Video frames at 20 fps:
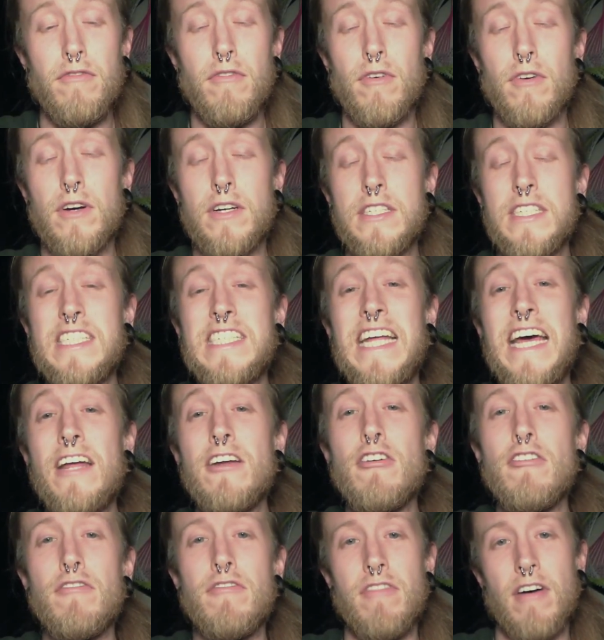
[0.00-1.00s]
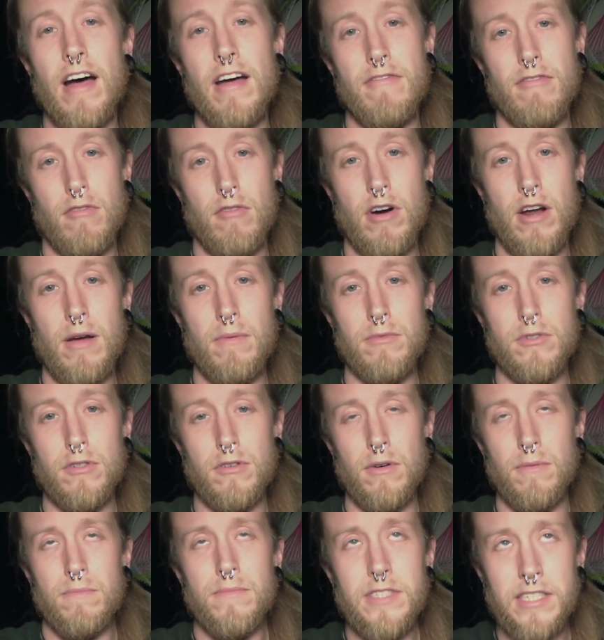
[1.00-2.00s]
a standard five gram
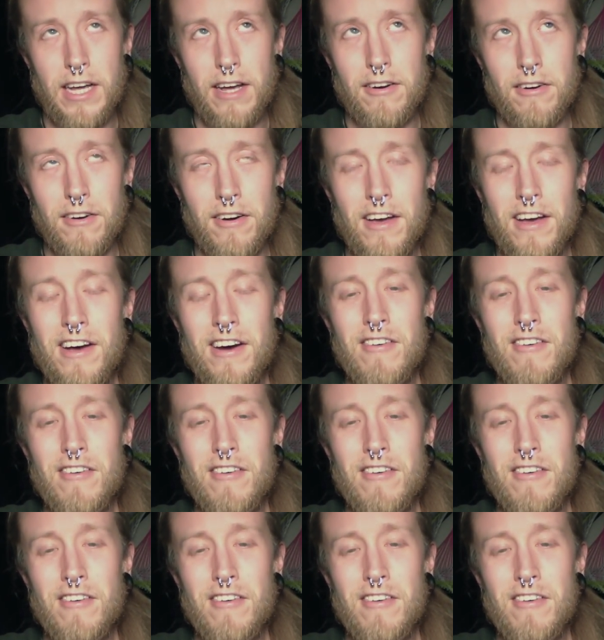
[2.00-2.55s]
trip standard